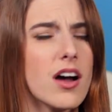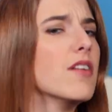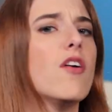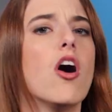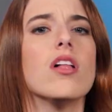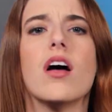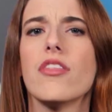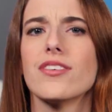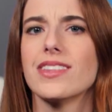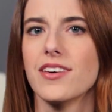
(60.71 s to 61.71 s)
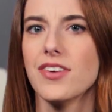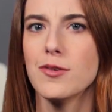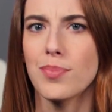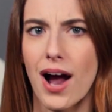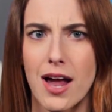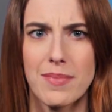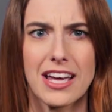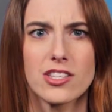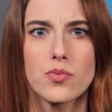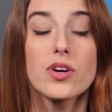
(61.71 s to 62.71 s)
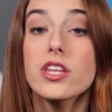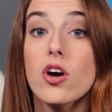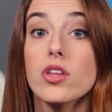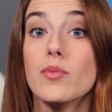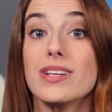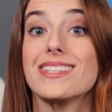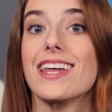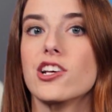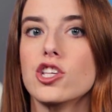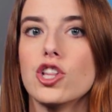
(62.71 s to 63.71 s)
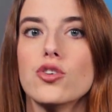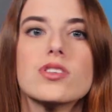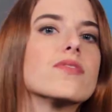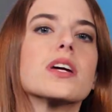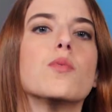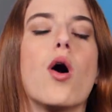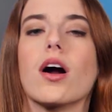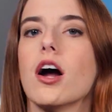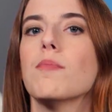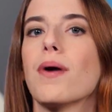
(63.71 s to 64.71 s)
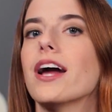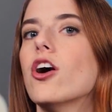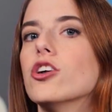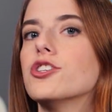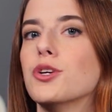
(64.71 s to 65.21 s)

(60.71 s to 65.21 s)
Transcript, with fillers: Of all other living primates, we're the only ones that exclusively walk upright on